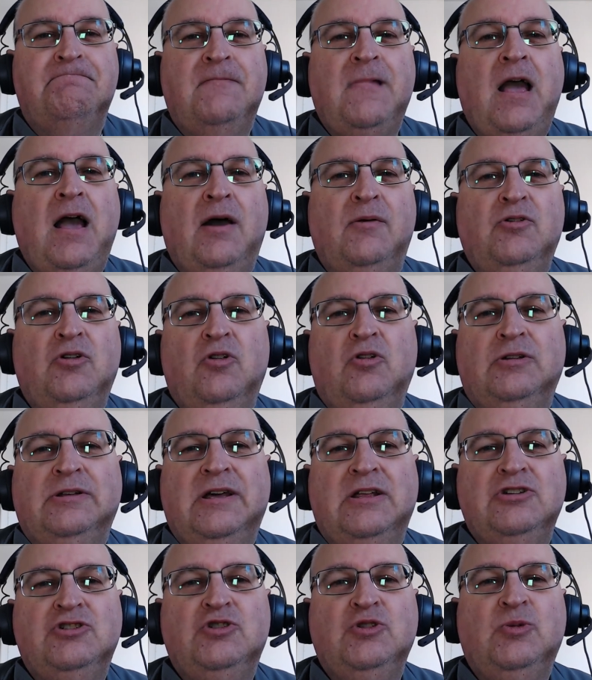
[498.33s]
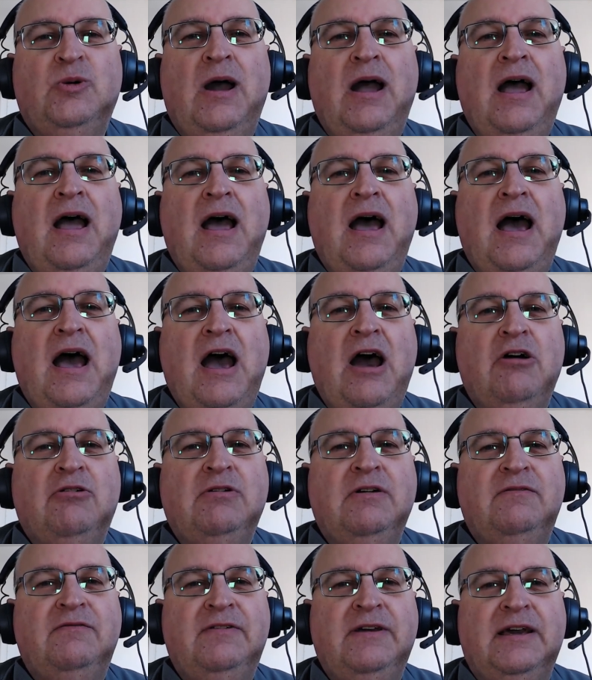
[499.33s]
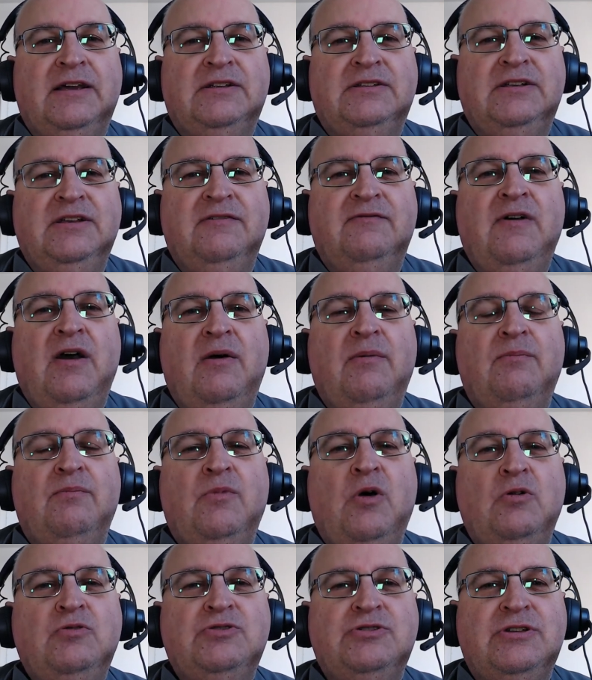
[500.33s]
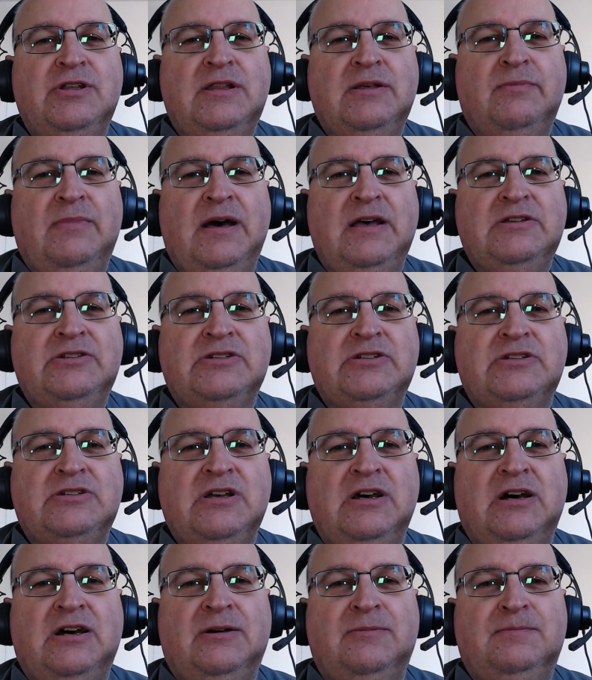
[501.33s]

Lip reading: I'm not altogether sure how effective most of the masks are.